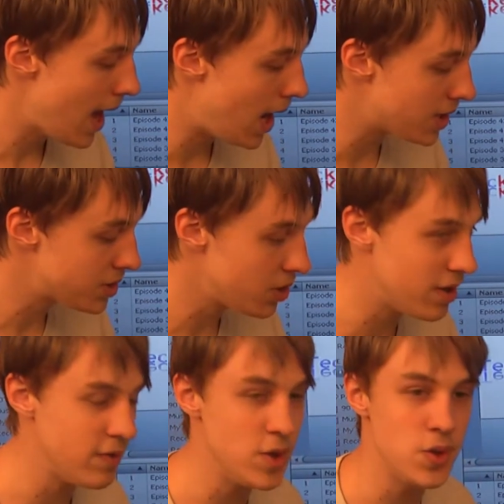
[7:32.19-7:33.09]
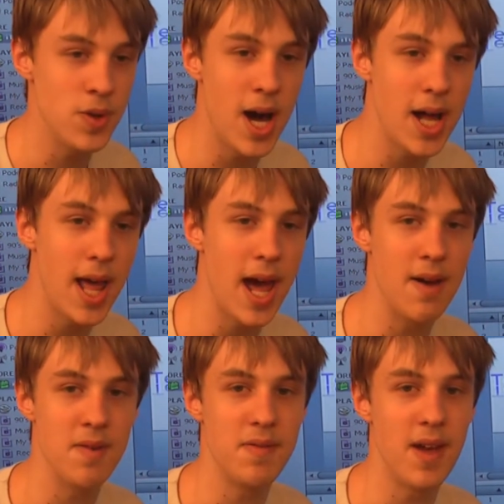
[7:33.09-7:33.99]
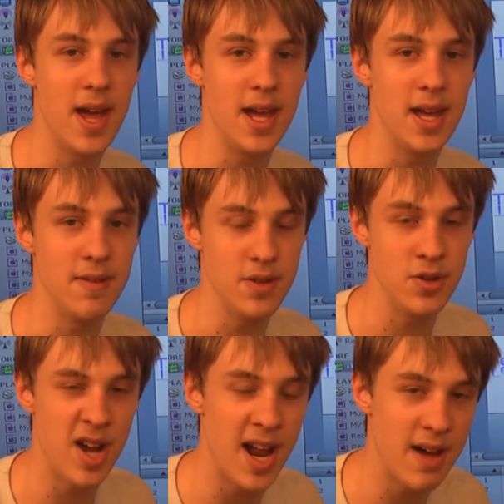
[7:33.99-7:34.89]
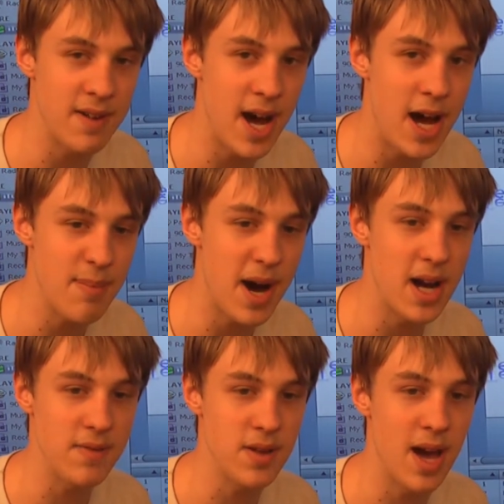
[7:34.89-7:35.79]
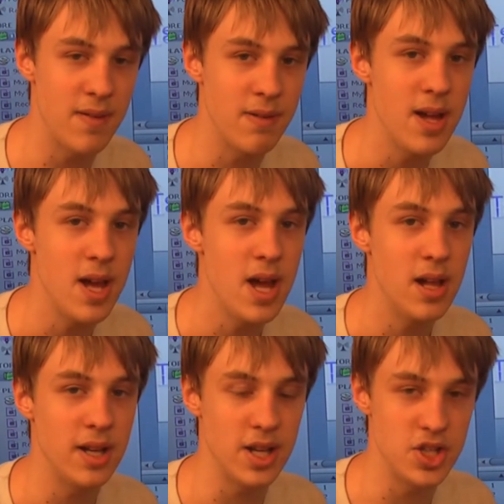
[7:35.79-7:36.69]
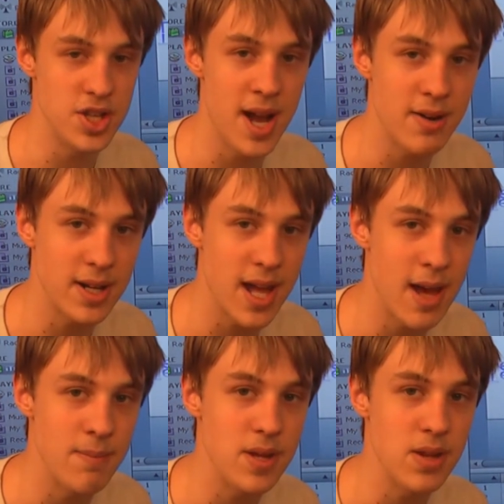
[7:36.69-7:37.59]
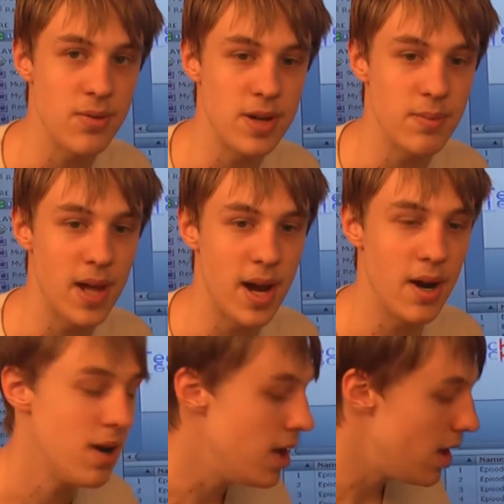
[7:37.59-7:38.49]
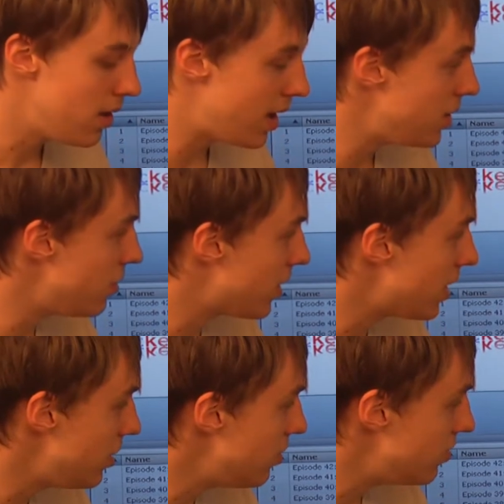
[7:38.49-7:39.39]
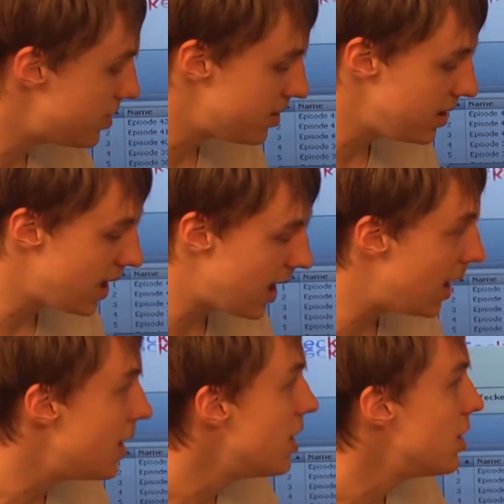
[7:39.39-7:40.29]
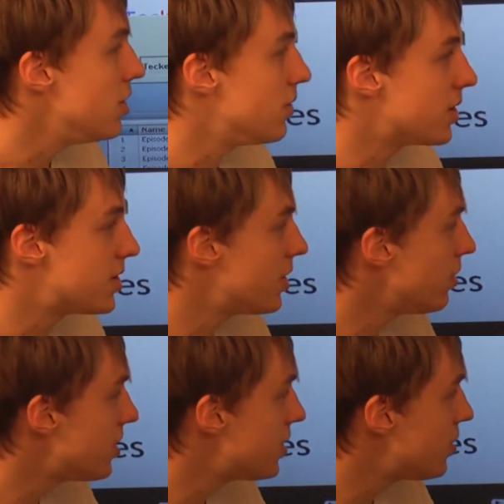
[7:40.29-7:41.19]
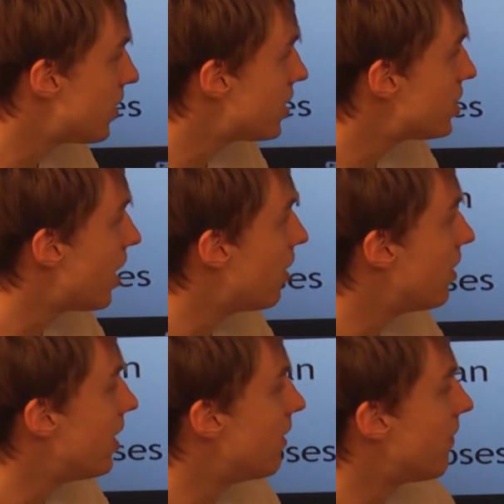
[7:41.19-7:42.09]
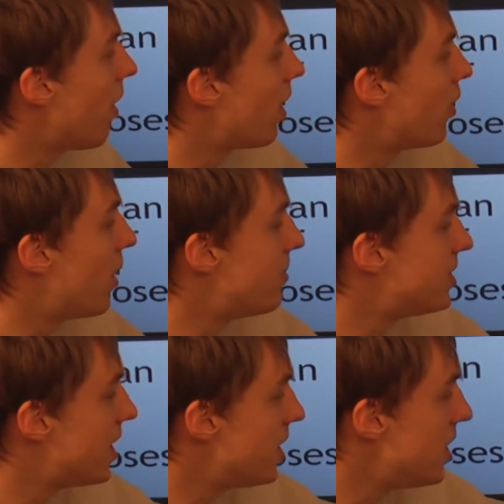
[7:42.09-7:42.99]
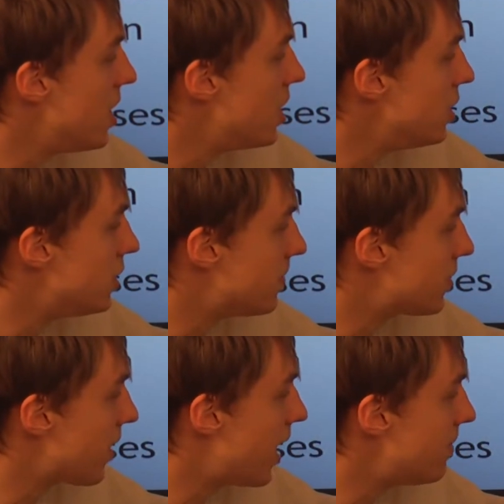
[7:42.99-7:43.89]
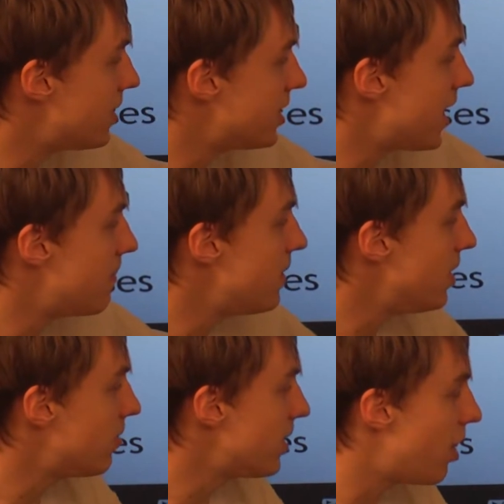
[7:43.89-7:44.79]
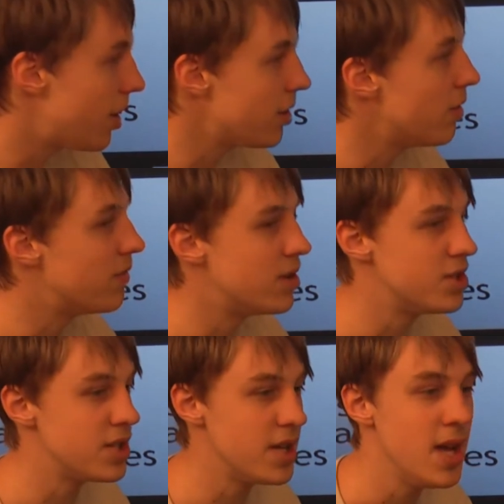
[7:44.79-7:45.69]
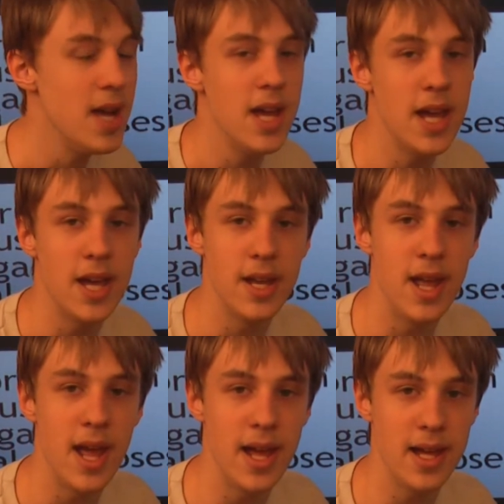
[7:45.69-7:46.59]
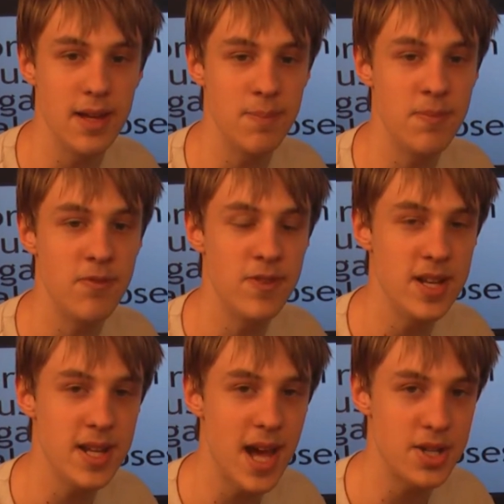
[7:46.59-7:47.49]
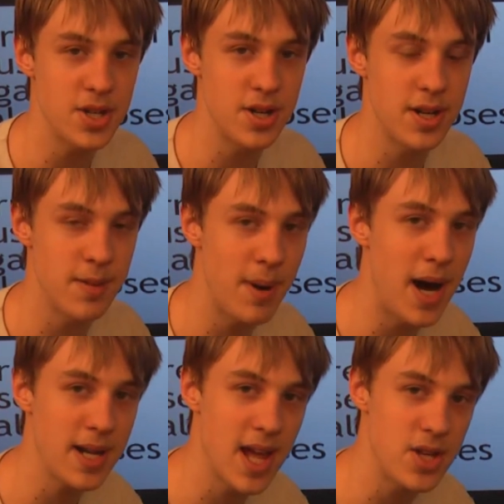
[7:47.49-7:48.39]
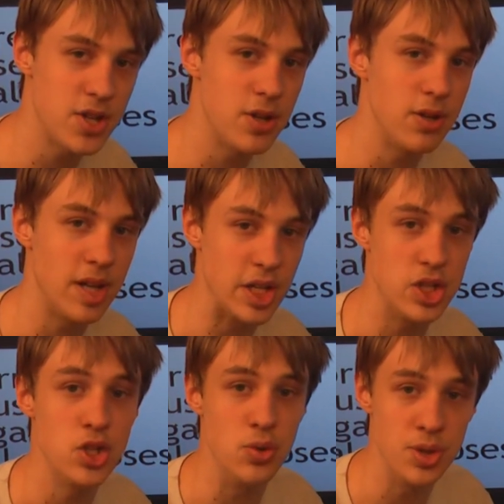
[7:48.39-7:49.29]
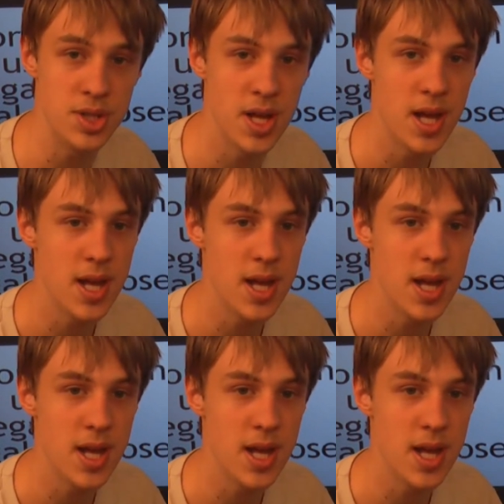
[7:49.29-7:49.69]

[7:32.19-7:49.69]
Also, if you do not have an iPod, if you have like a generic MP3 player, then you can use you can still listen to our show if on our website you subscribe to this MP3 audio version in a feed catcher, in a podcatcher like Juice.